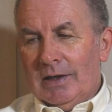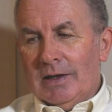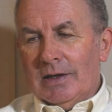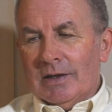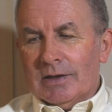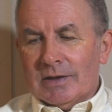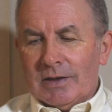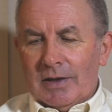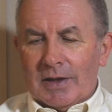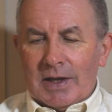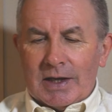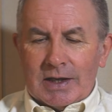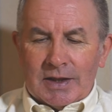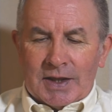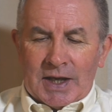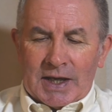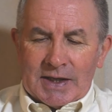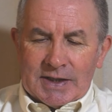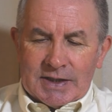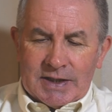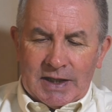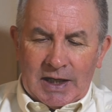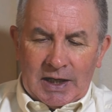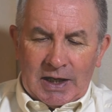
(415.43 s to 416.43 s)
So
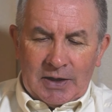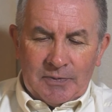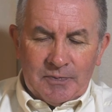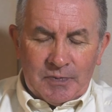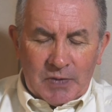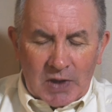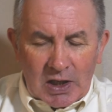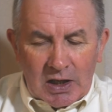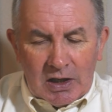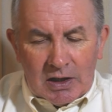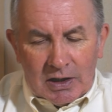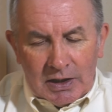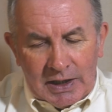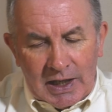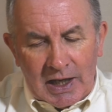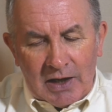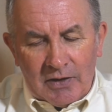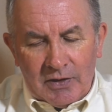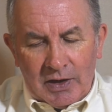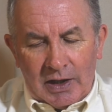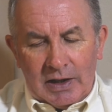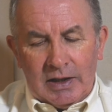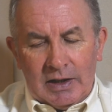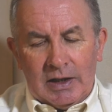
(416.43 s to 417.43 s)
that's that.
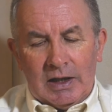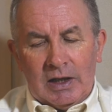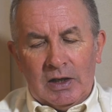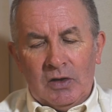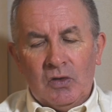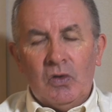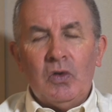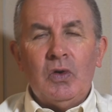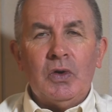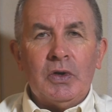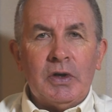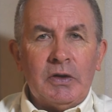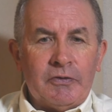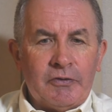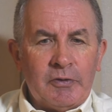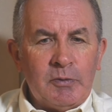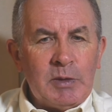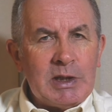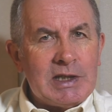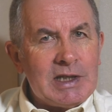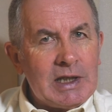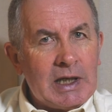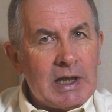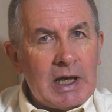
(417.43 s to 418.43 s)
Now then, in order for
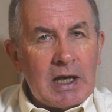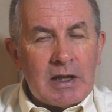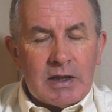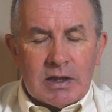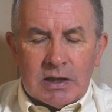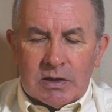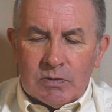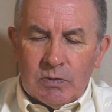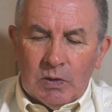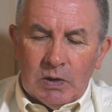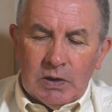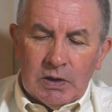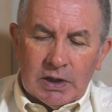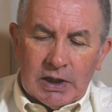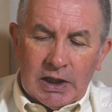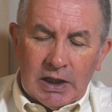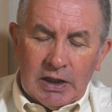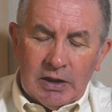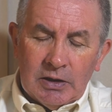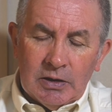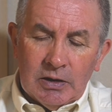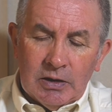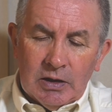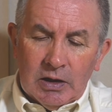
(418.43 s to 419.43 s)
me to get this
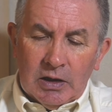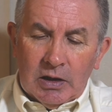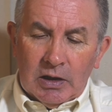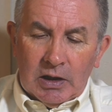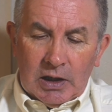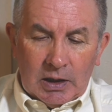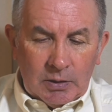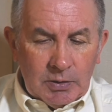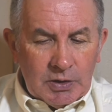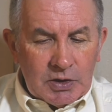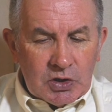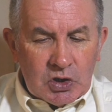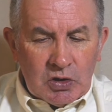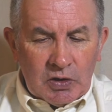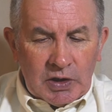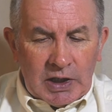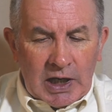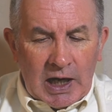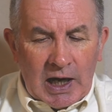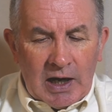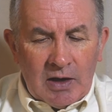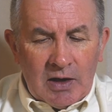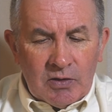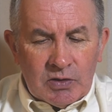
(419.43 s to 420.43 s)
working, I'm going to show you
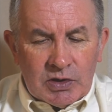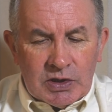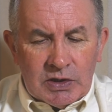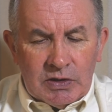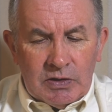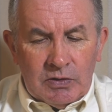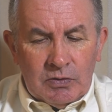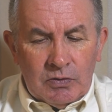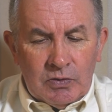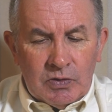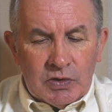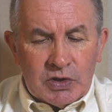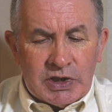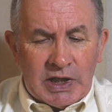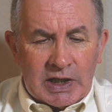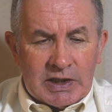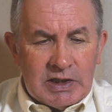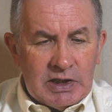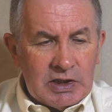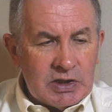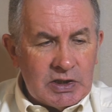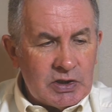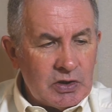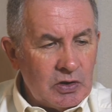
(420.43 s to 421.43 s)
how to
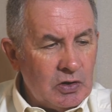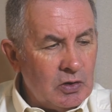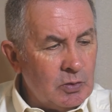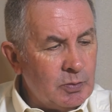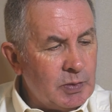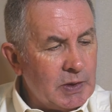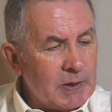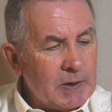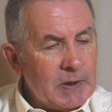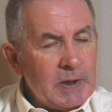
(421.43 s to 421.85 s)
set it up.